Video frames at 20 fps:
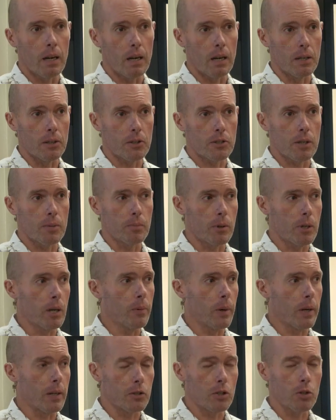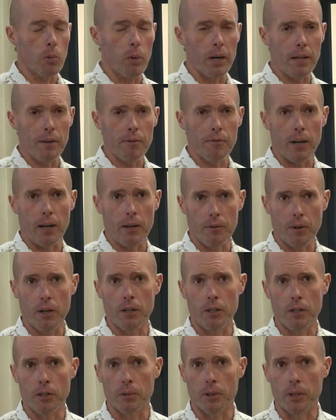Somewhere around
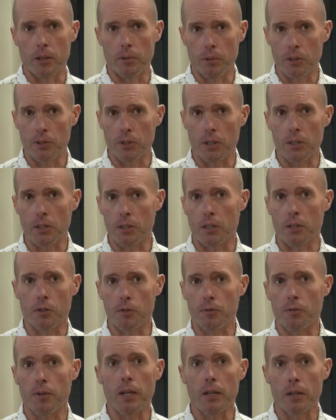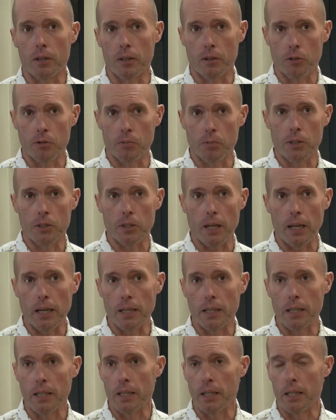2,500 resistance fighters
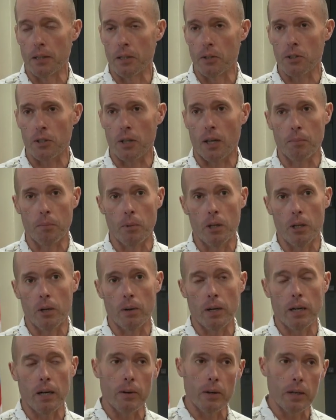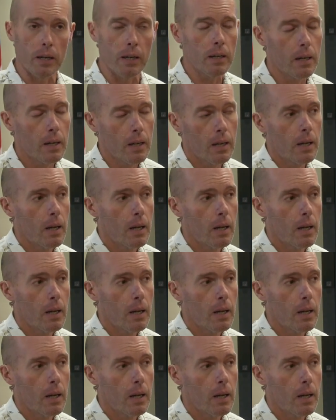resided in the Saint-Malo area.